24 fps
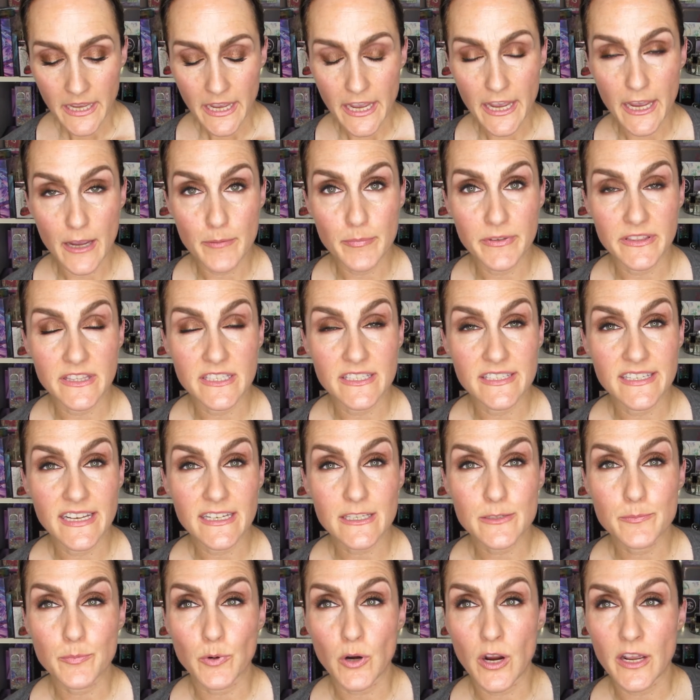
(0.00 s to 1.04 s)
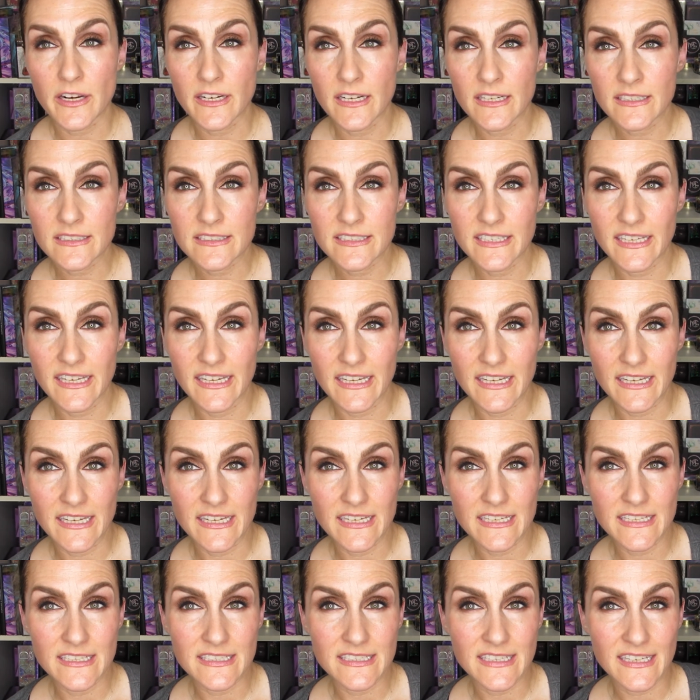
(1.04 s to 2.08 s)
but this next product
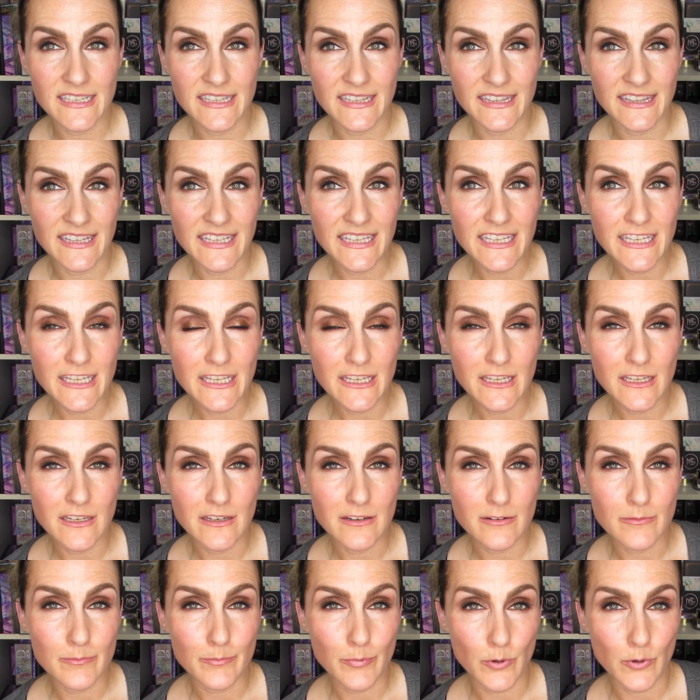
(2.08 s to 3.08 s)
is the